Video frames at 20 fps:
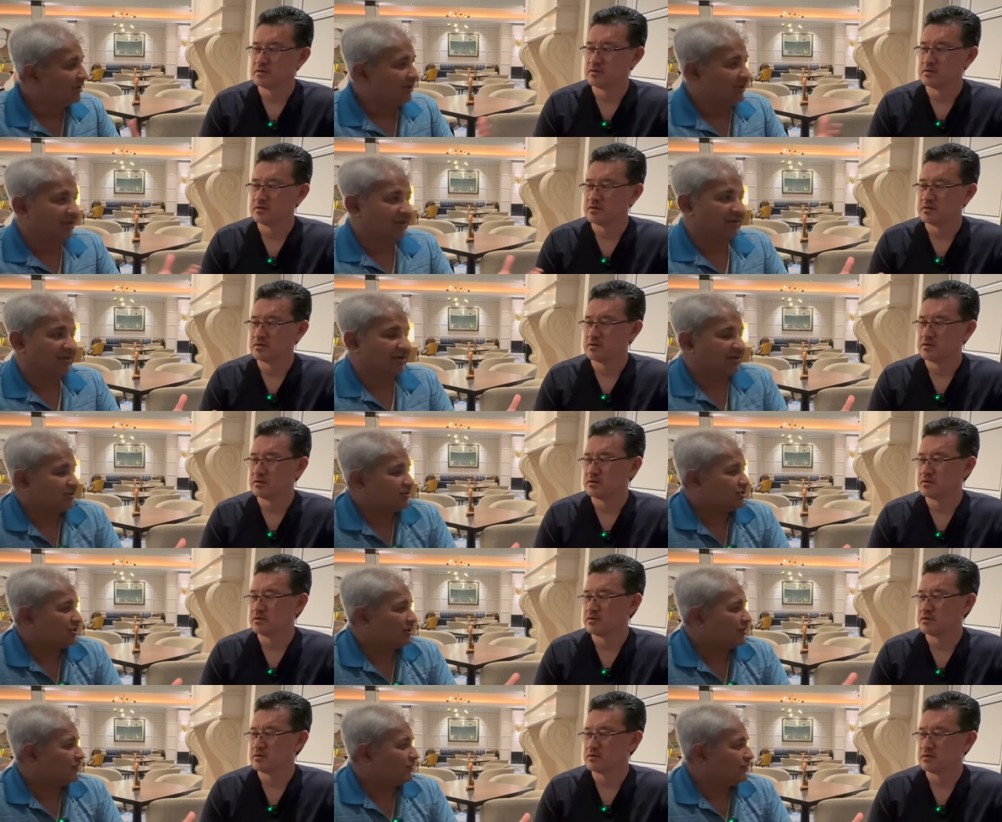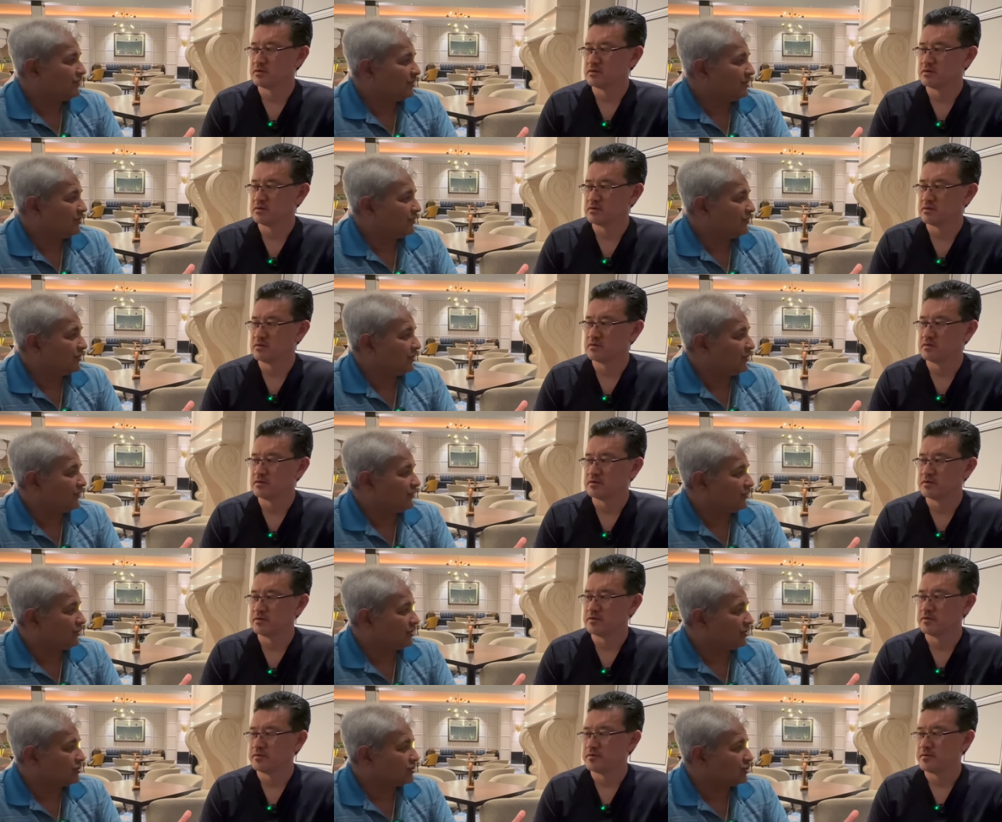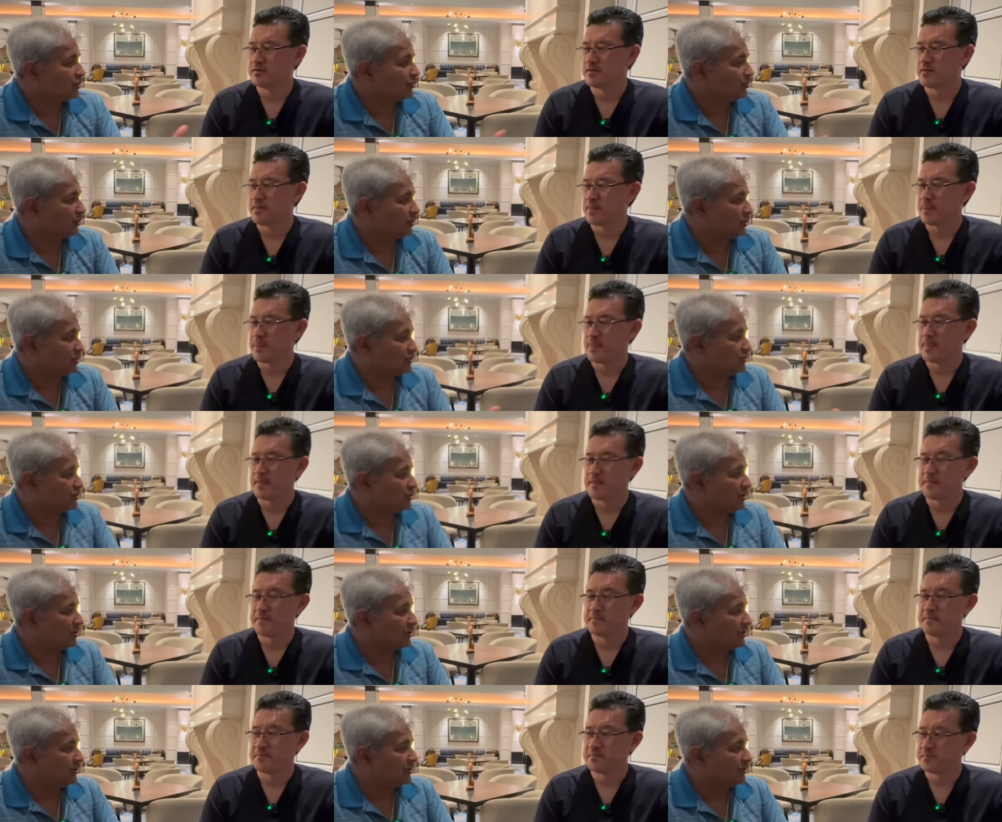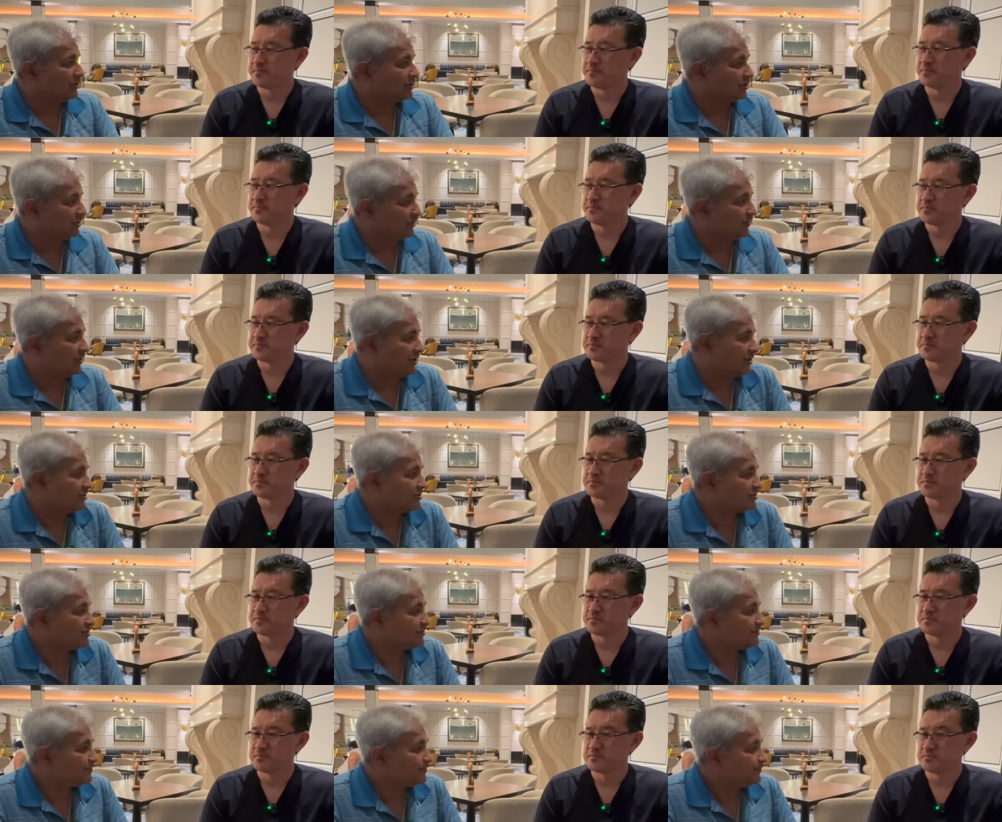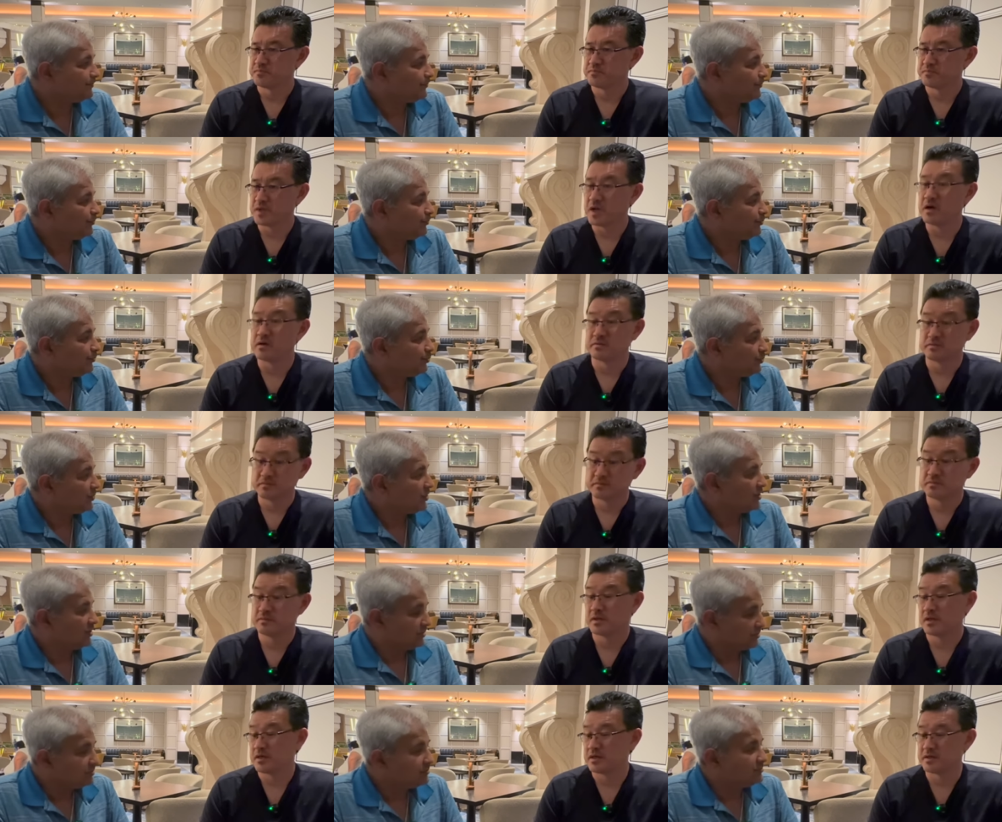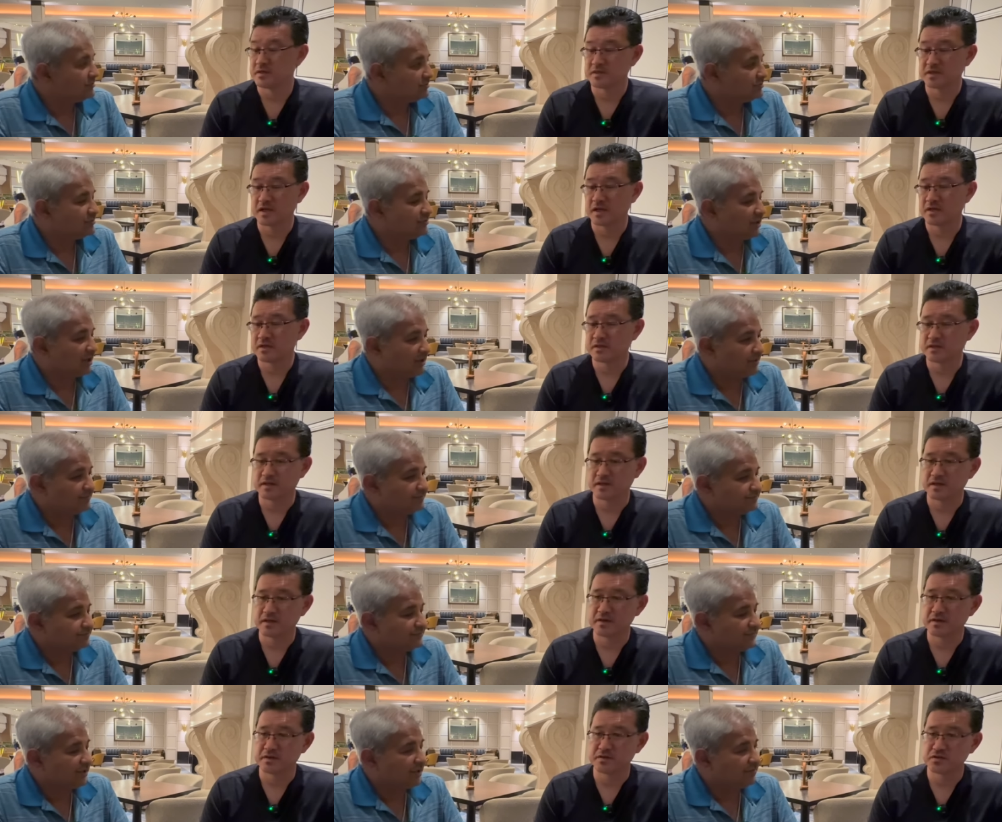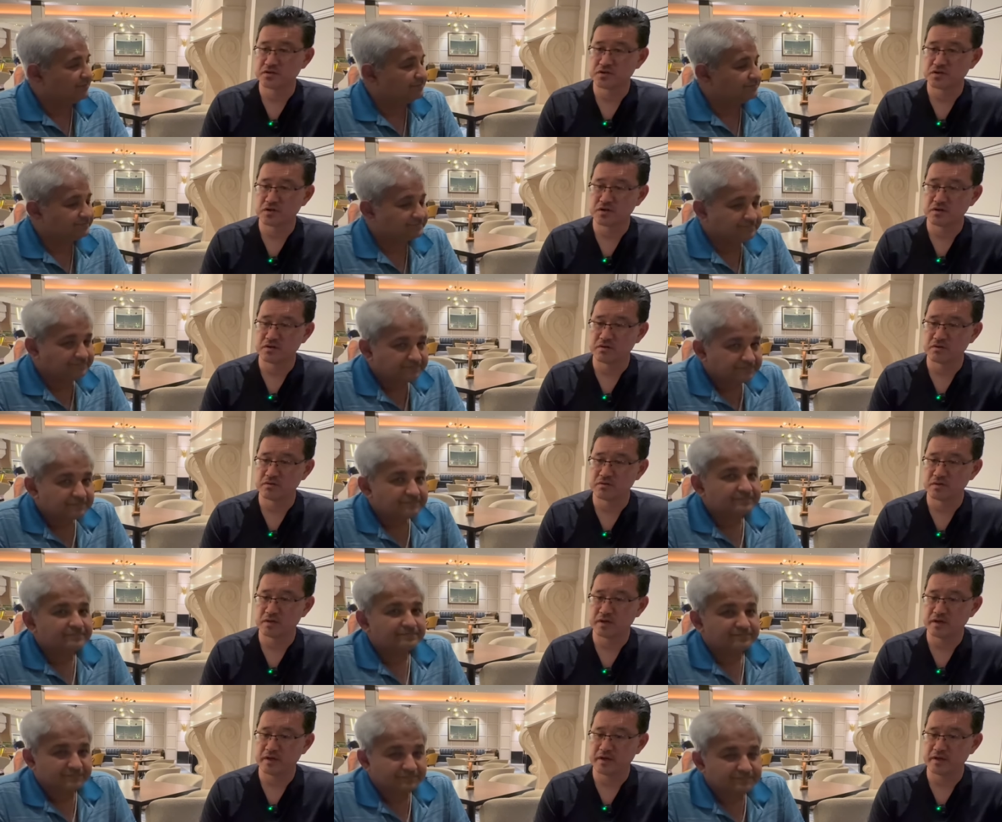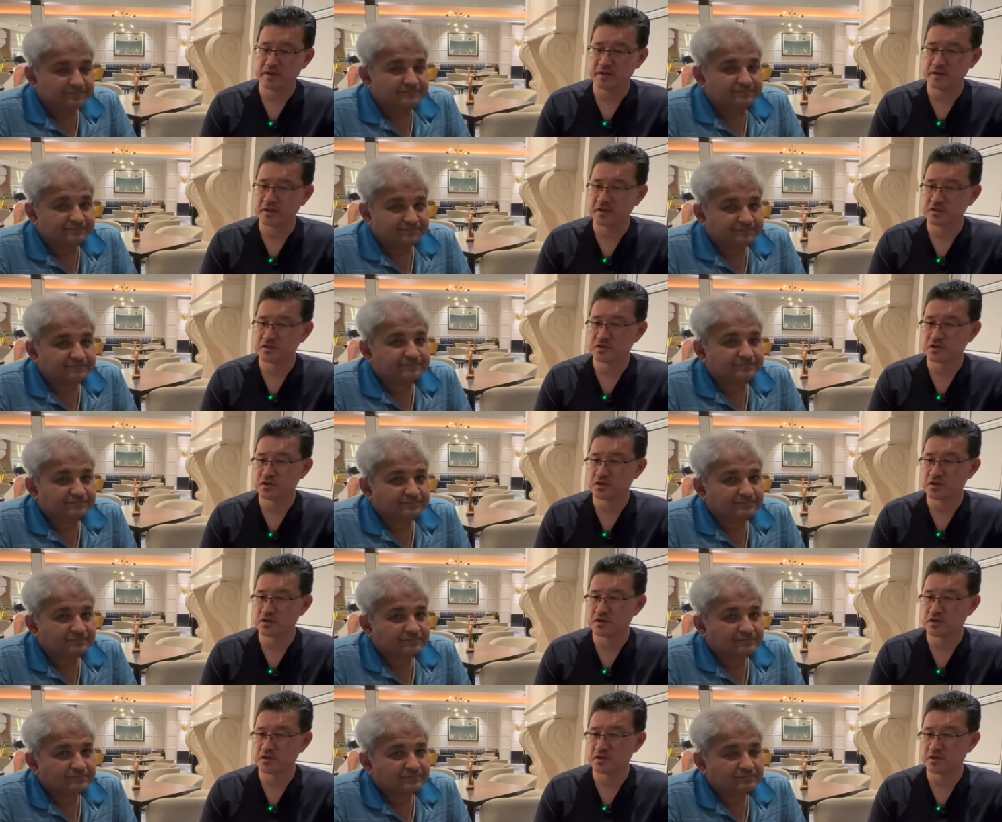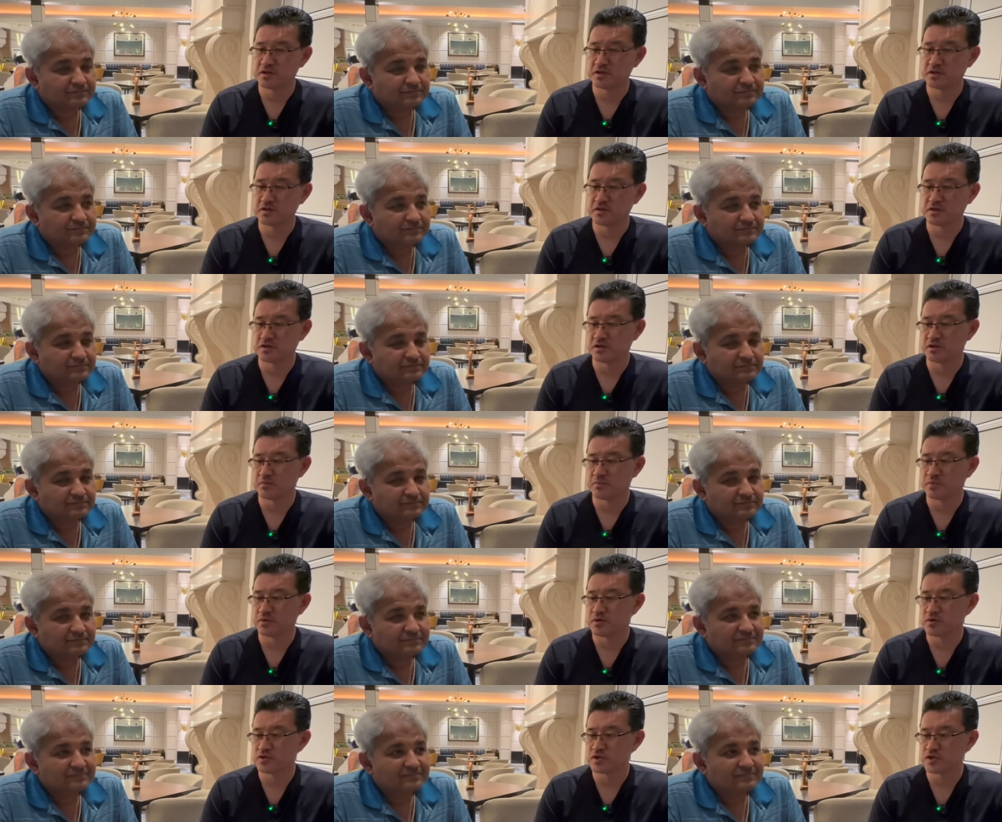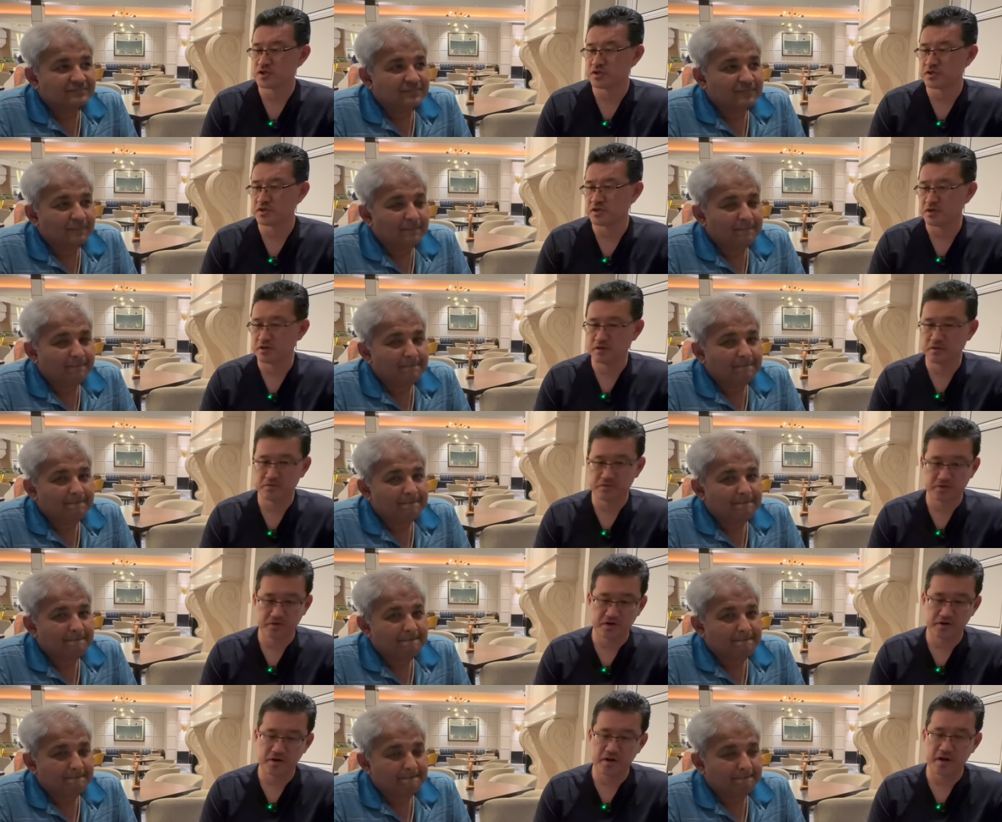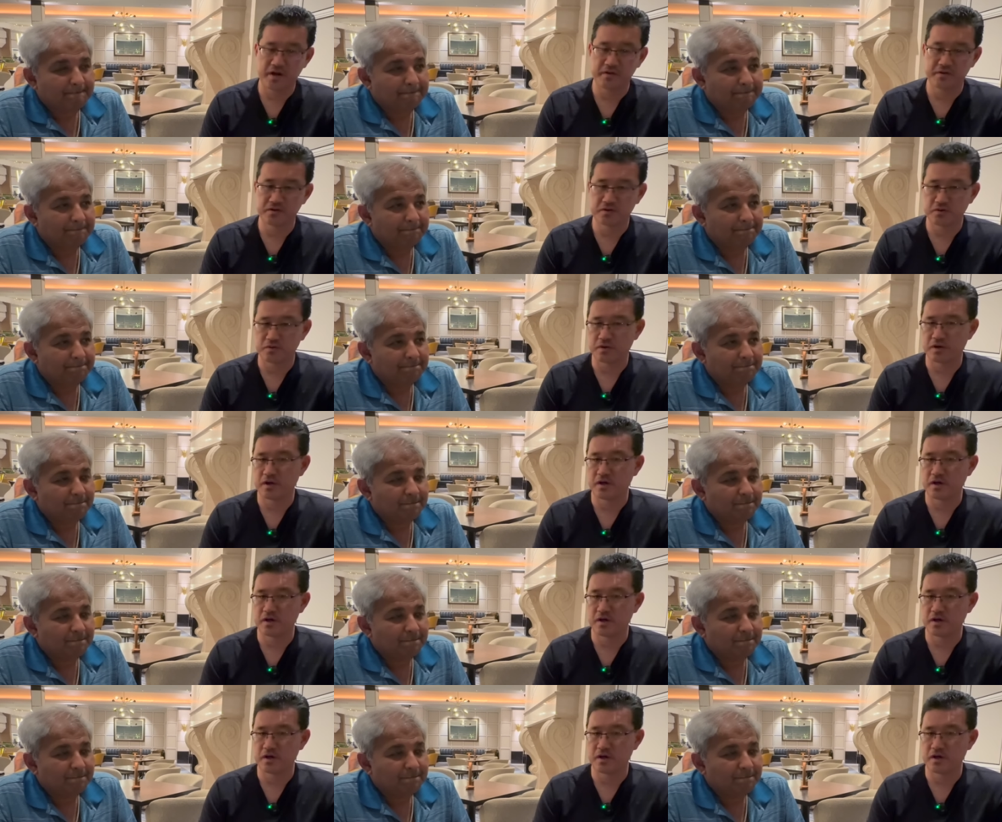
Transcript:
Speaker 1: Here, it's all free of cost to you because it's all running on the device.
Speaker 2: Yeah, yeah, exactly. So I think that's a good approach. And, you know, they're not going